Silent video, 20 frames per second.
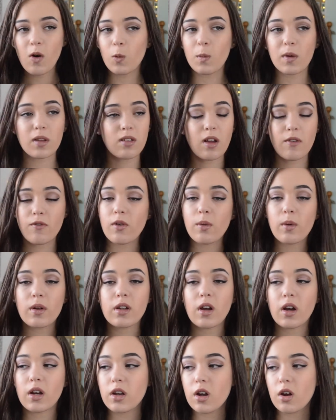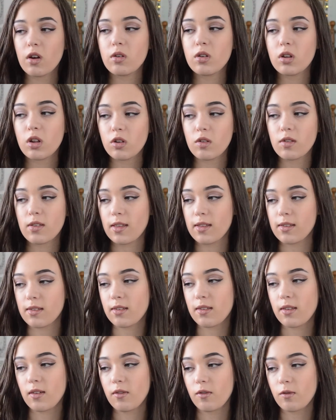Almost everyone that I know
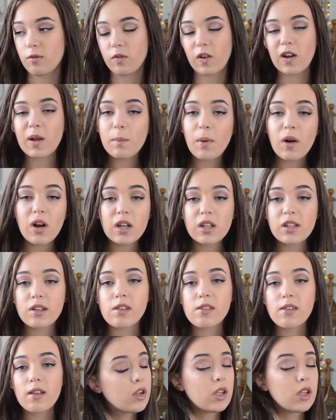uses ring binders.